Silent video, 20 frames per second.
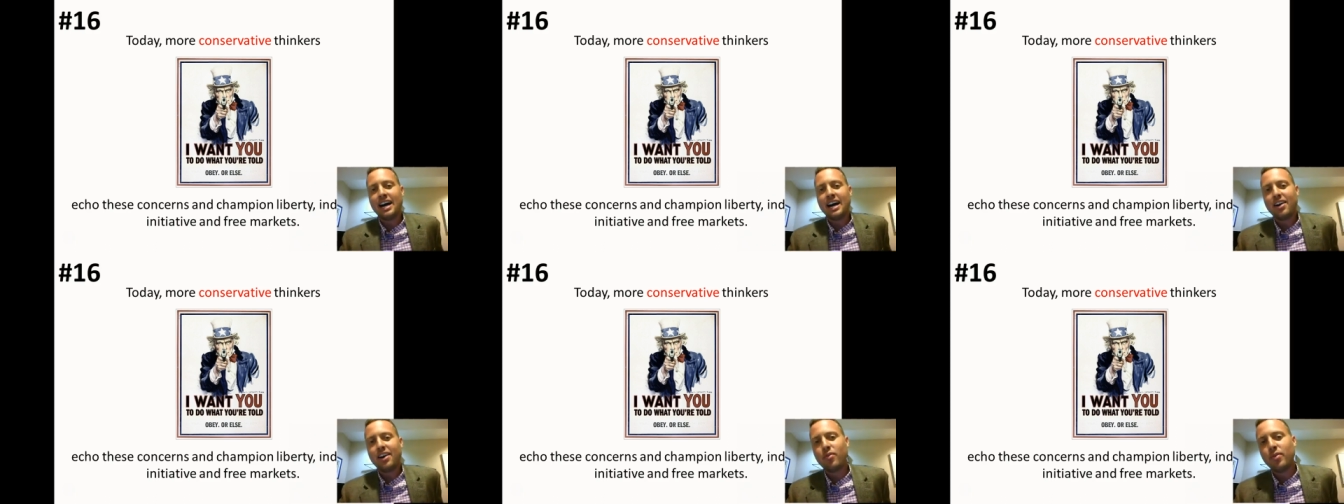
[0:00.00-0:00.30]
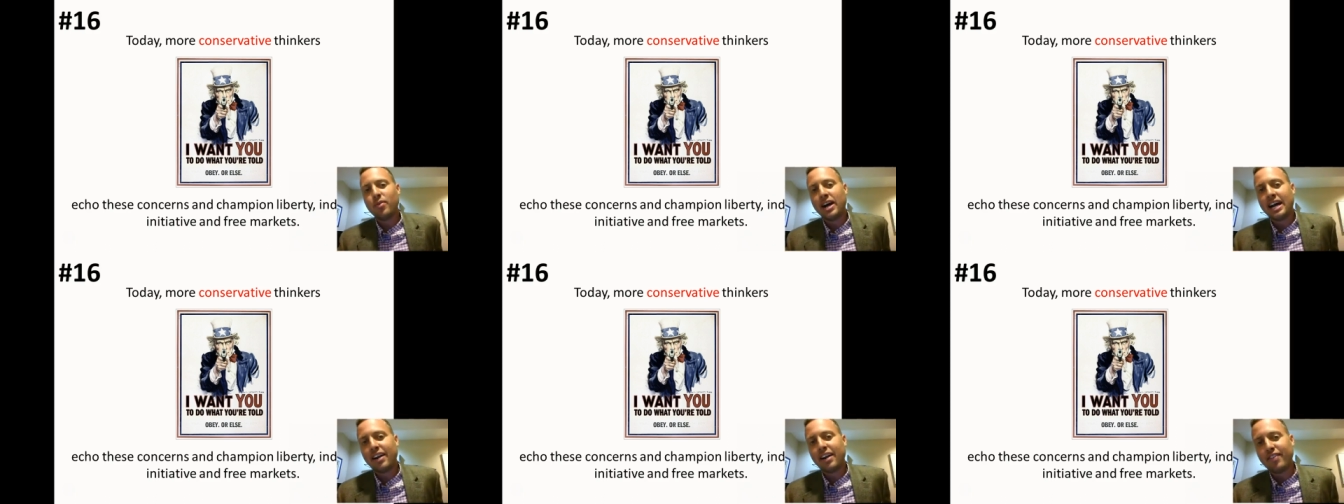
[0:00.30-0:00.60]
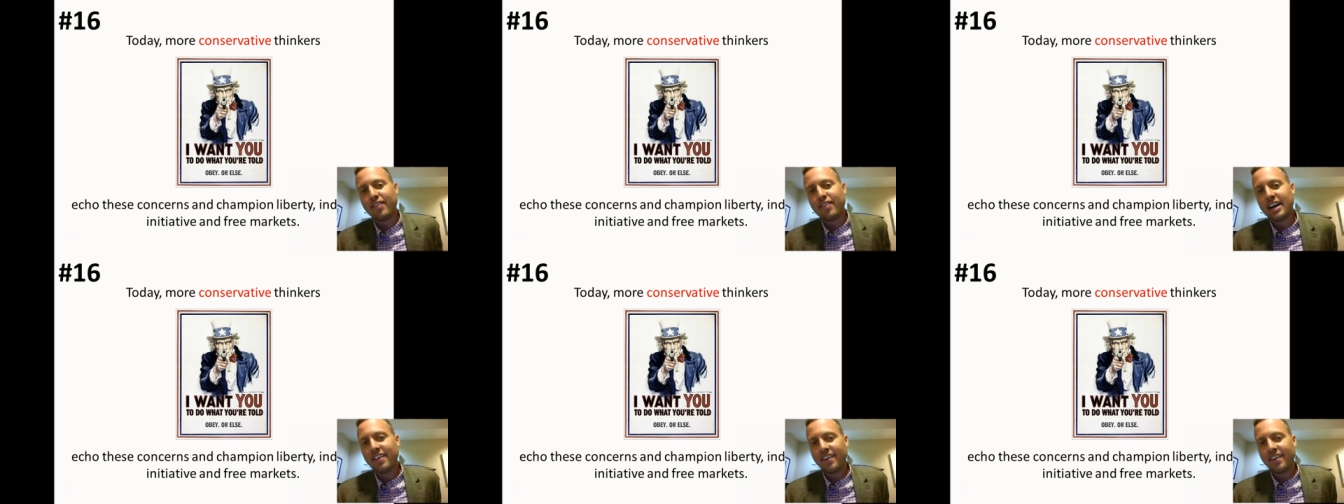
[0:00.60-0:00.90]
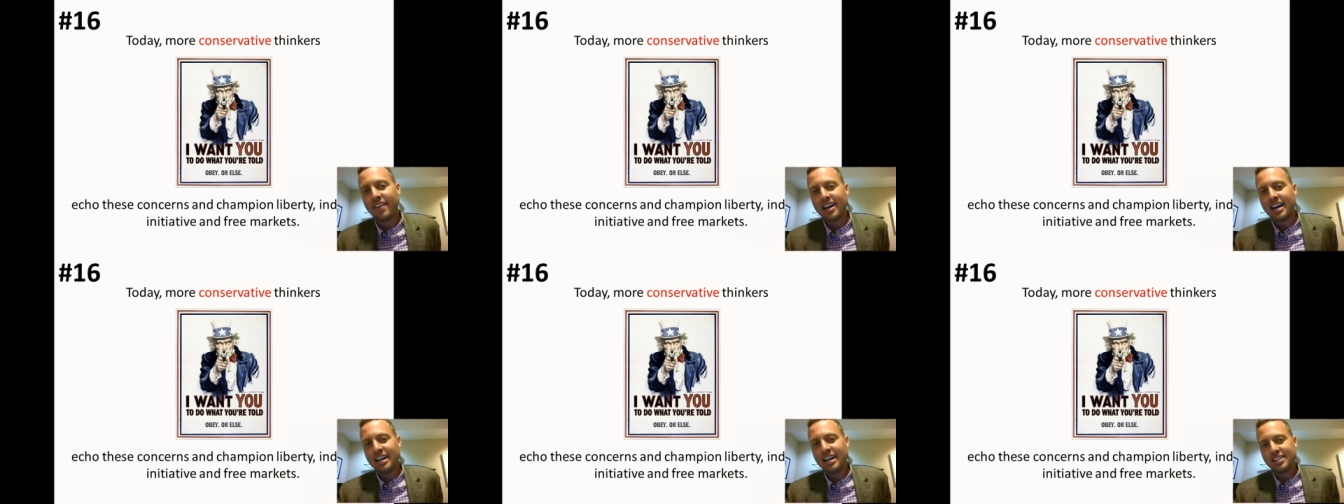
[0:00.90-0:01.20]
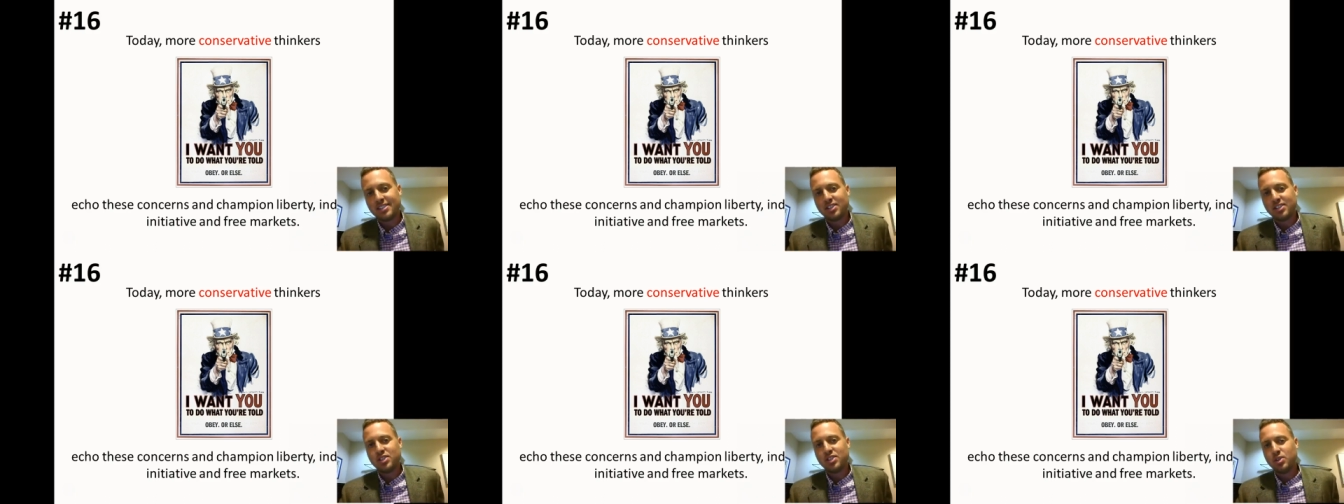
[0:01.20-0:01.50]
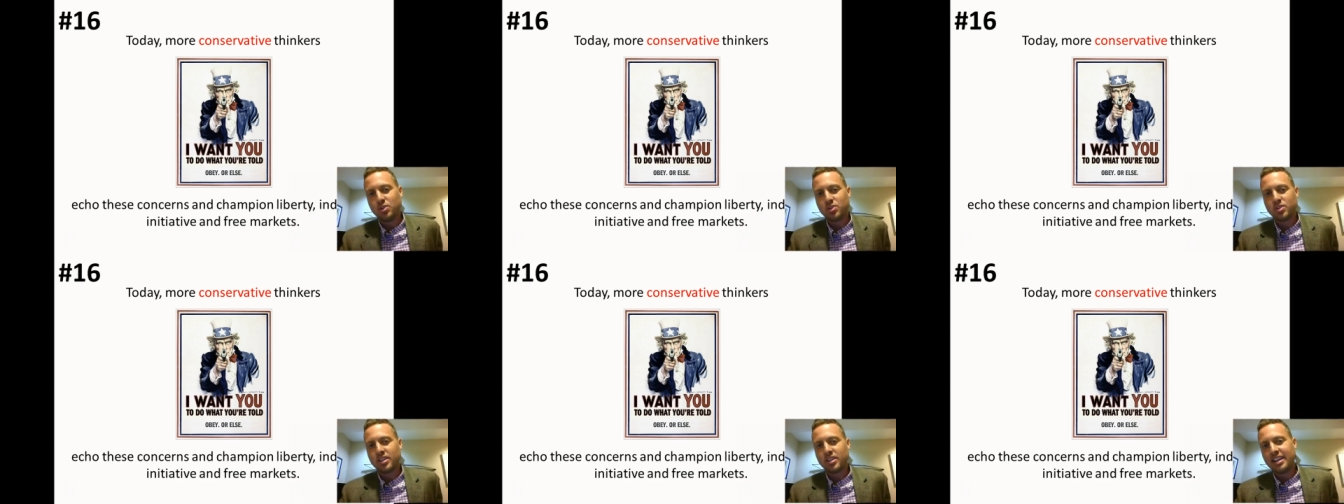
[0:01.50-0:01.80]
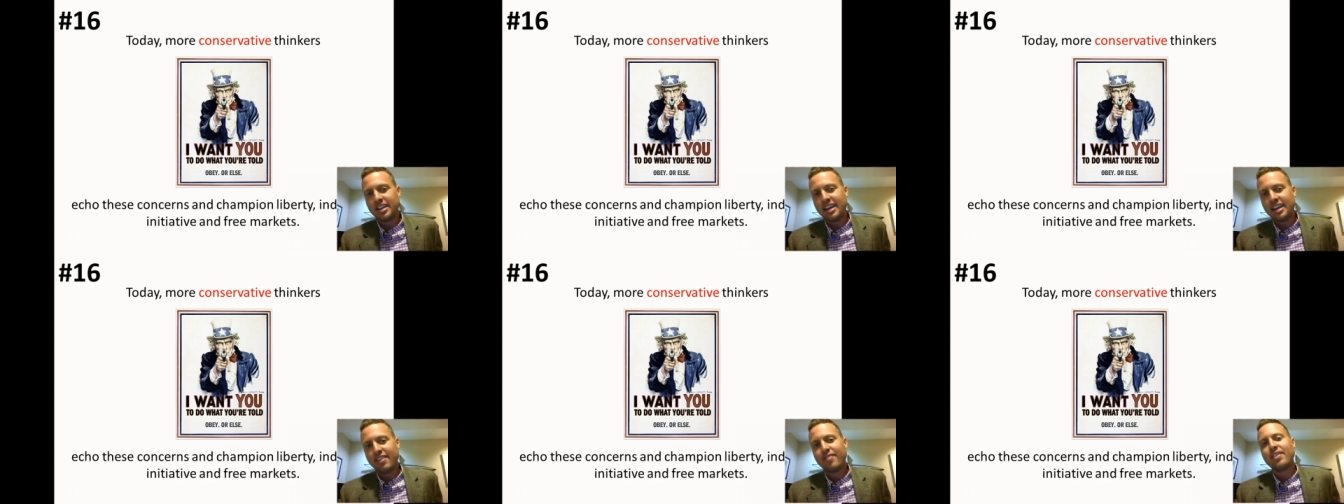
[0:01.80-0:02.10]
ratify the Constitution
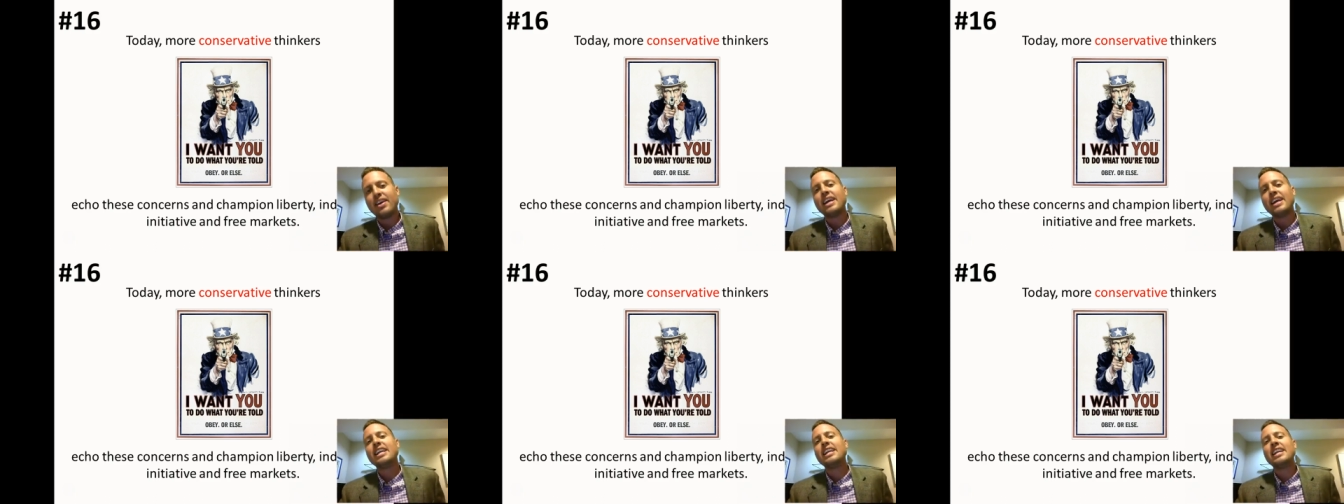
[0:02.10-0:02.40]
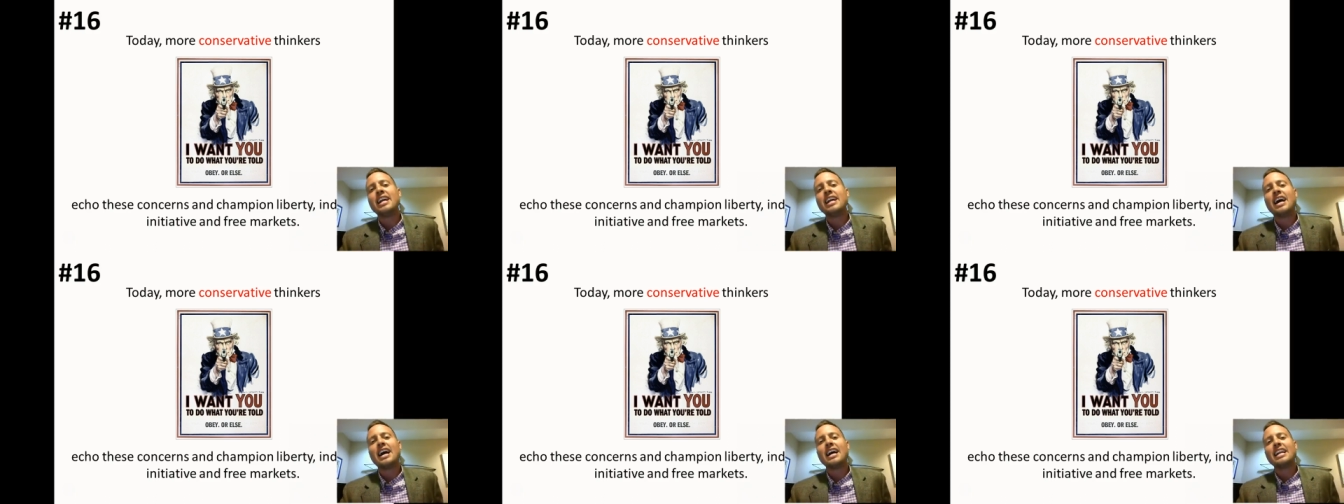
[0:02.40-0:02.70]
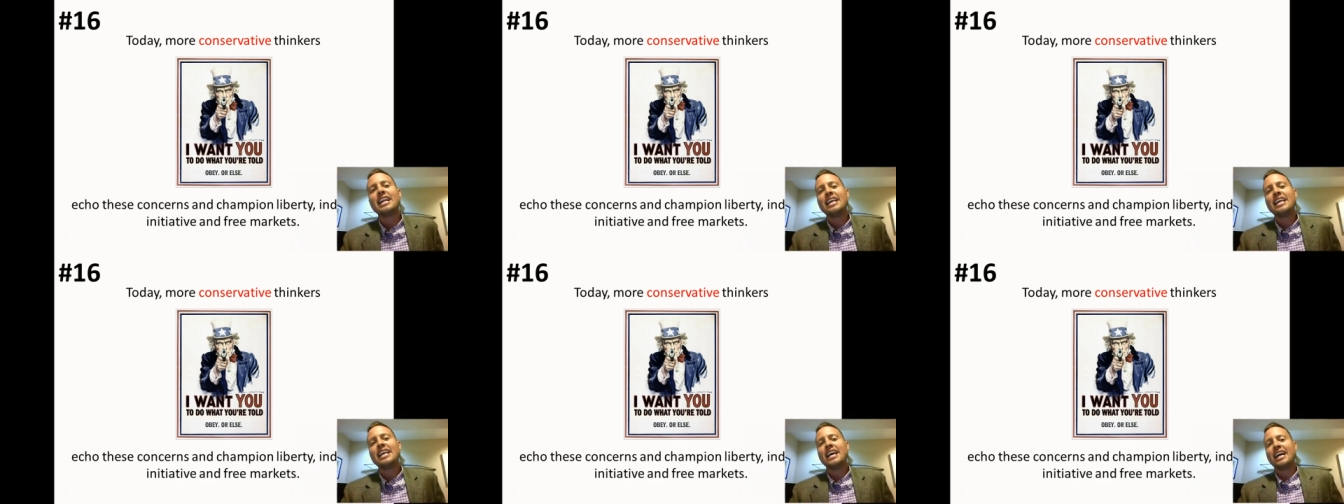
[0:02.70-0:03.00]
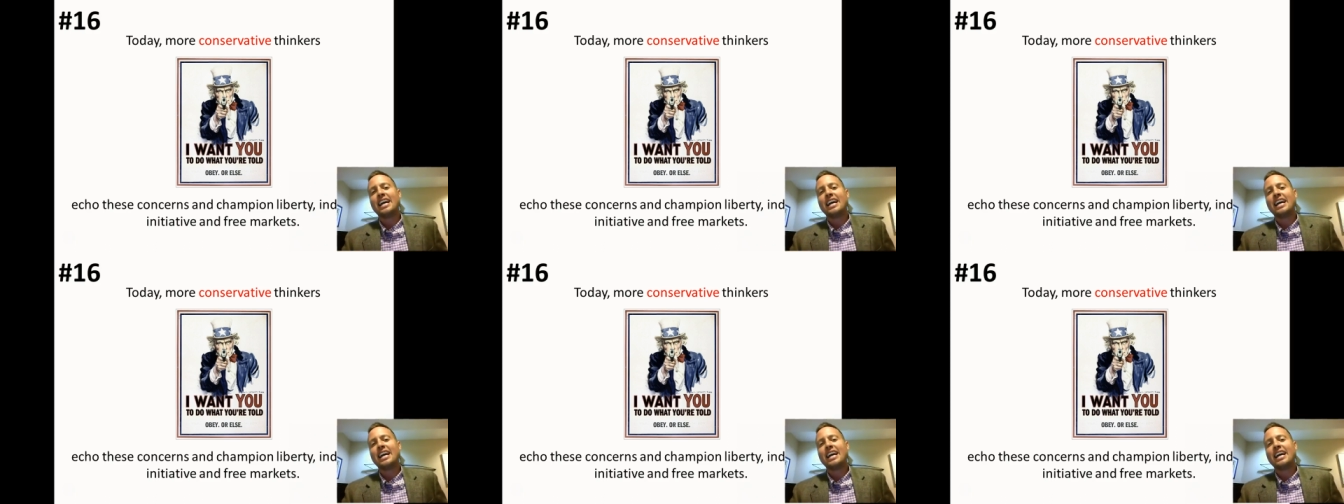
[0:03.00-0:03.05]
if they did not get